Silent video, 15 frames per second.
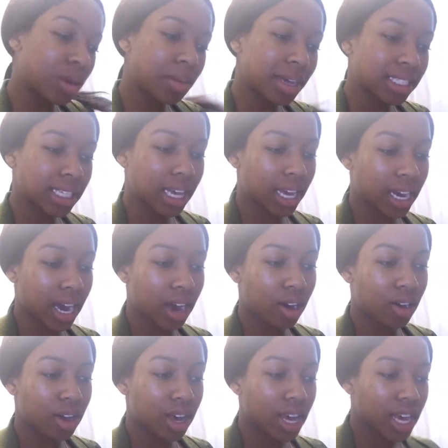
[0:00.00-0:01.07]
We about to head
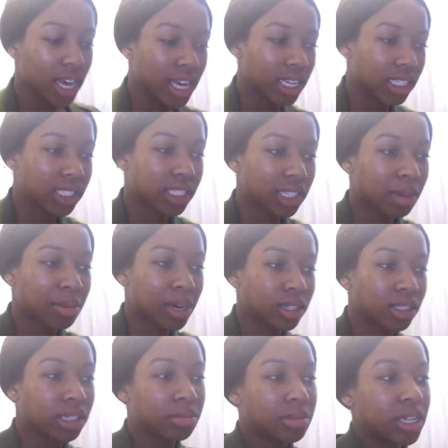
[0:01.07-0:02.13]
out. It's
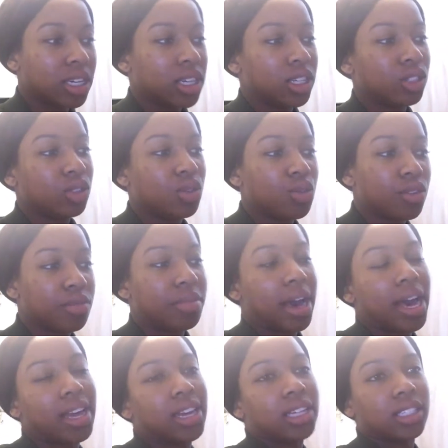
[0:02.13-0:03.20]
about to be two of
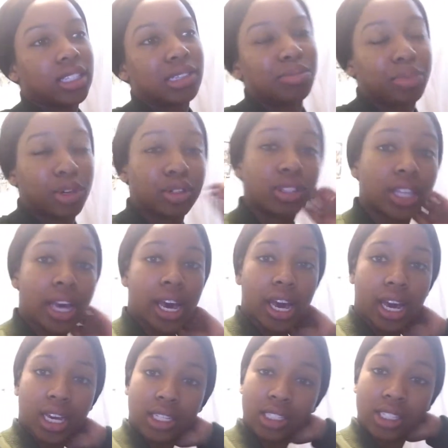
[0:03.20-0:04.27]
my Alessa's
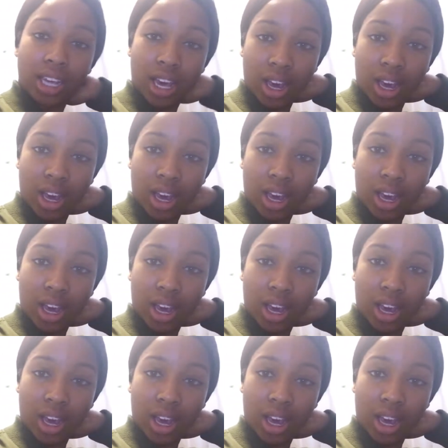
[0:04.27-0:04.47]
birthdays.